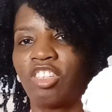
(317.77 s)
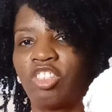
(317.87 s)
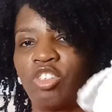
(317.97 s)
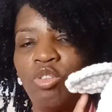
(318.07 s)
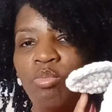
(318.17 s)

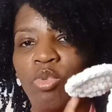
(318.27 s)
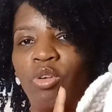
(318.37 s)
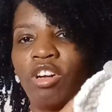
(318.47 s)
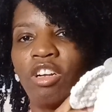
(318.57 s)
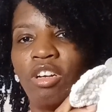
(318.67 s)
two
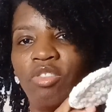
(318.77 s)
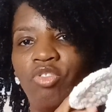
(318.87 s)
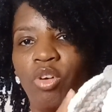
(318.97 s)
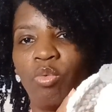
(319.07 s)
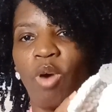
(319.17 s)
more
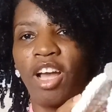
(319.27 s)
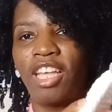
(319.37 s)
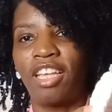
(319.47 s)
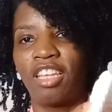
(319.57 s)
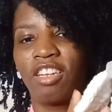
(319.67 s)
of the
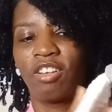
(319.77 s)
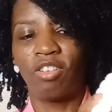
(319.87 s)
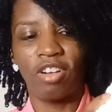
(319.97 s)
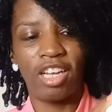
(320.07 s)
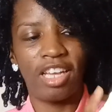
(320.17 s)
white and the
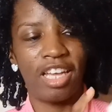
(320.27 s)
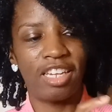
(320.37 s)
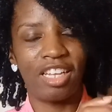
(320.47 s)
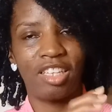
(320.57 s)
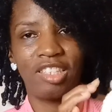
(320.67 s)
gray,
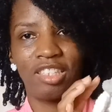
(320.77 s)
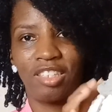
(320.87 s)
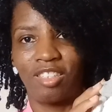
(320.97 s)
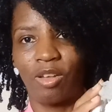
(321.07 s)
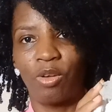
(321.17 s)
and they
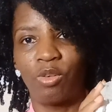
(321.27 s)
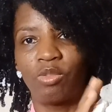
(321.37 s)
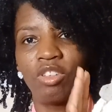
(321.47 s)
sold.